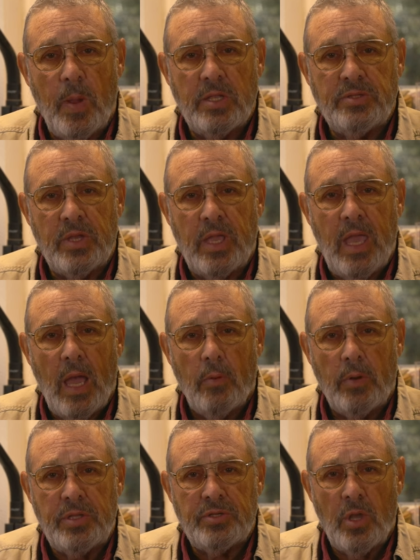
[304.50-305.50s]
months, a
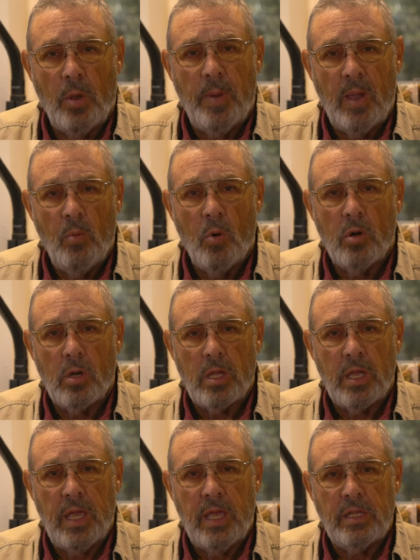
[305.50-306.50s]
gallery saw my
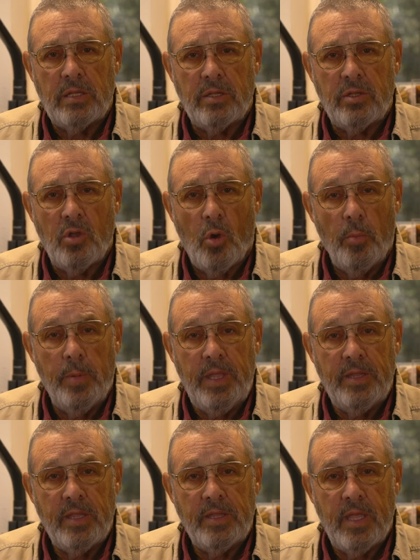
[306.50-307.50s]
work and told
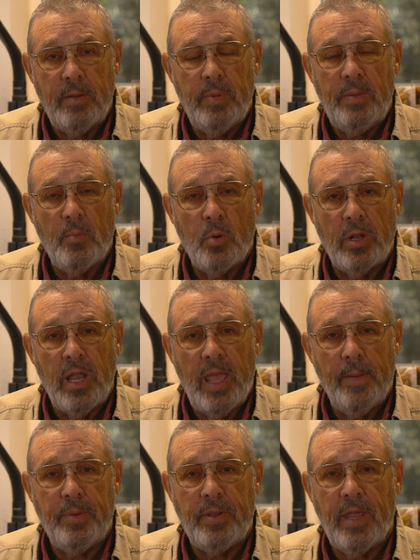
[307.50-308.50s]
me that they'd be more than
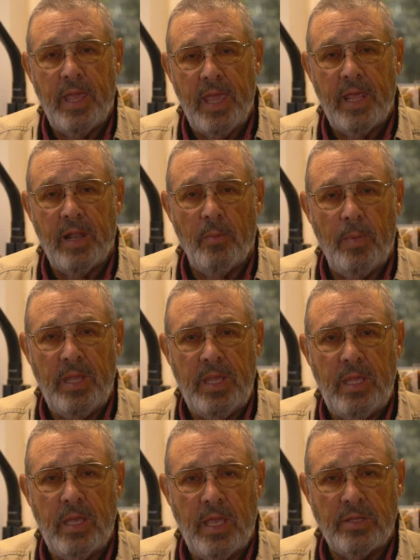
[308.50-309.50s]
happy to handle
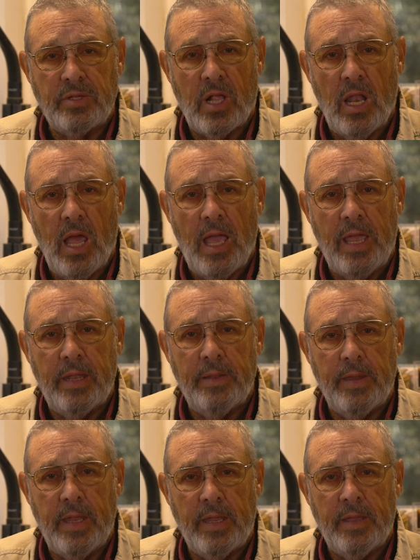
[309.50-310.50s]
me as a client
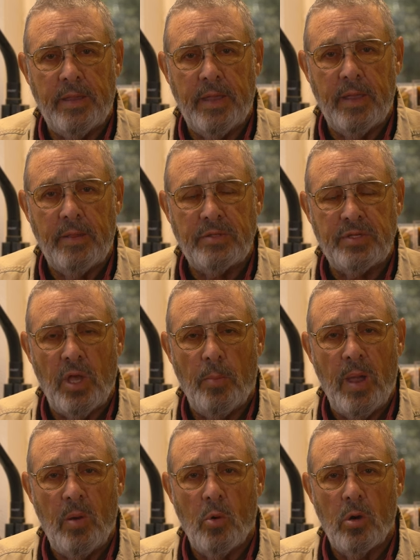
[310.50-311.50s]
and uh, sell
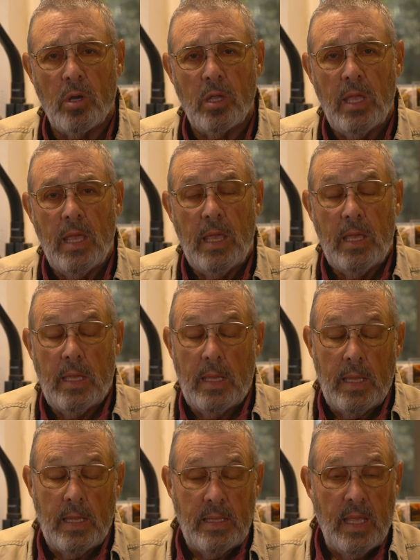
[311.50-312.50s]
my work.
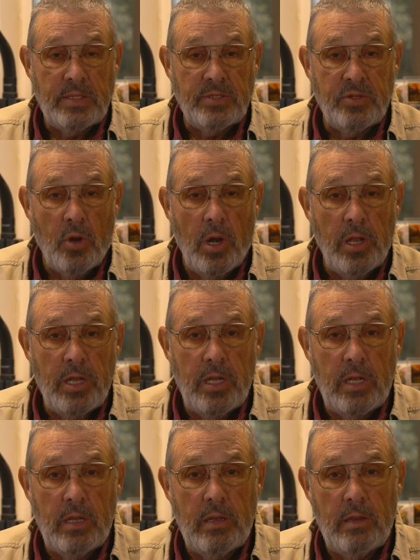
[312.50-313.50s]
And that started
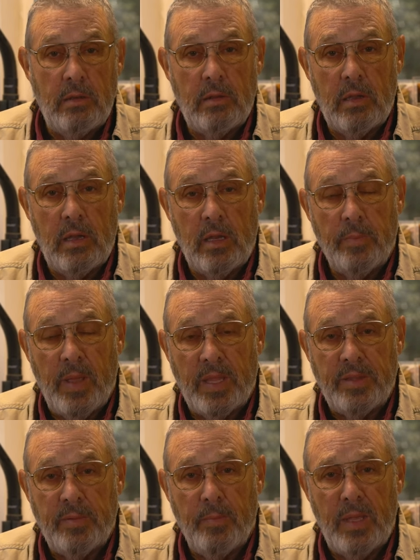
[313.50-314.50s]
it in
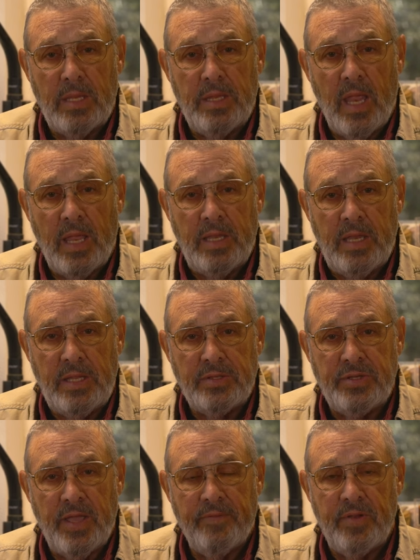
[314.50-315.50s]
about the mid
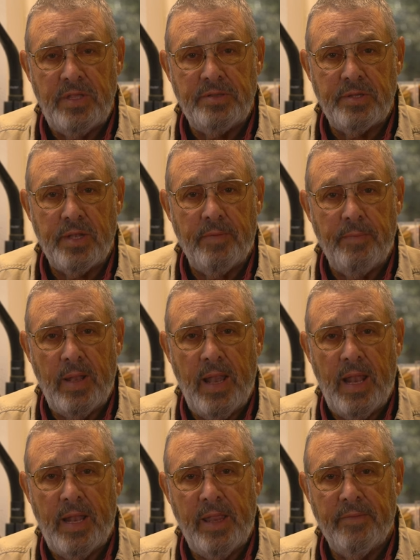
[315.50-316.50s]
1970s. And I've been
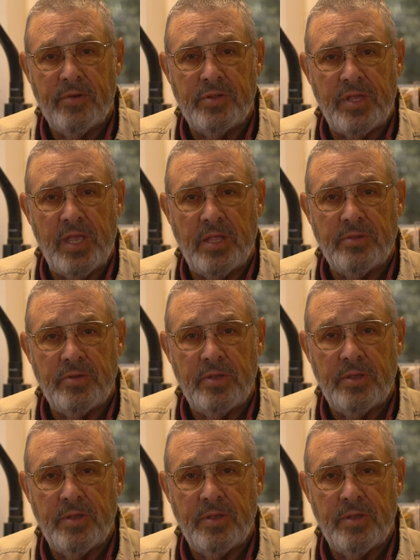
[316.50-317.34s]
at it ever since.